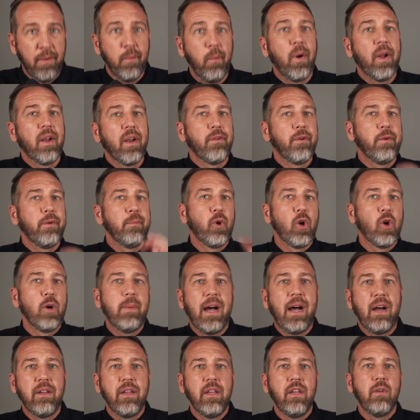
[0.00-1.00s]
want to learn more
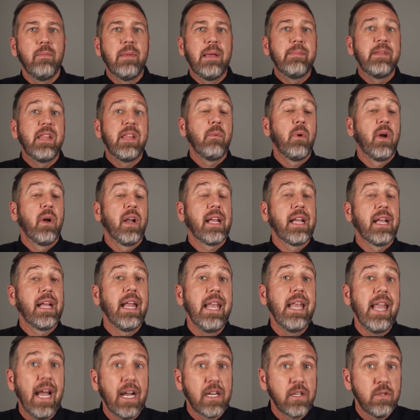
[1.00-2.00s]
about you, maybe they want to
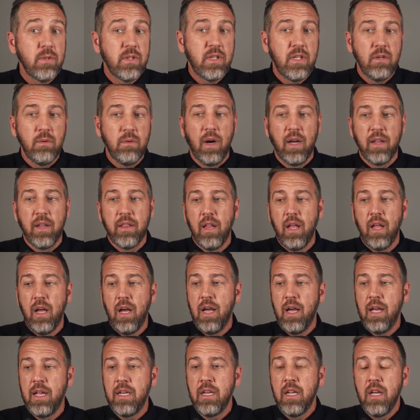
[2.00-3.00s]
connect with you
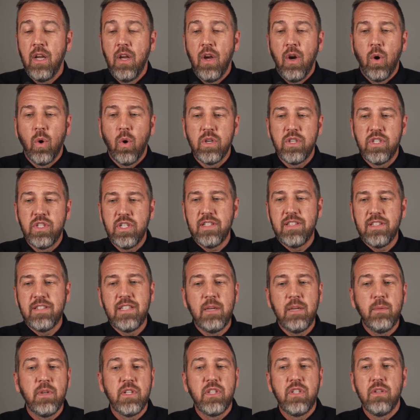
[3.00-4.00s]
online or just
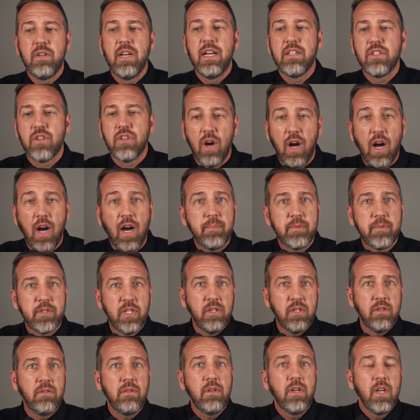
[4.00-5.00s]
see what you guys are up
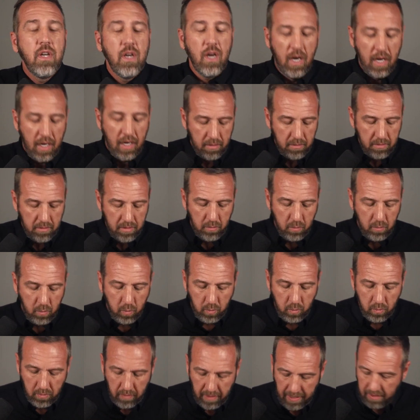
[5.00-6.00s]
to, how
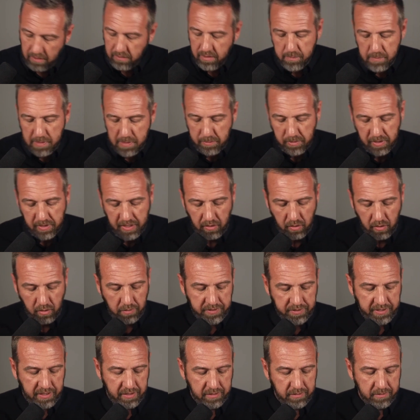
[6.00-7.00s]
can people get a
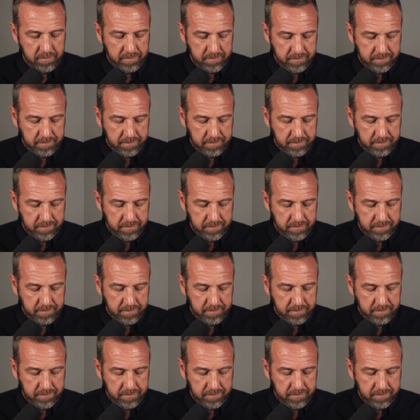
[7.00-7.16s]
hold of you?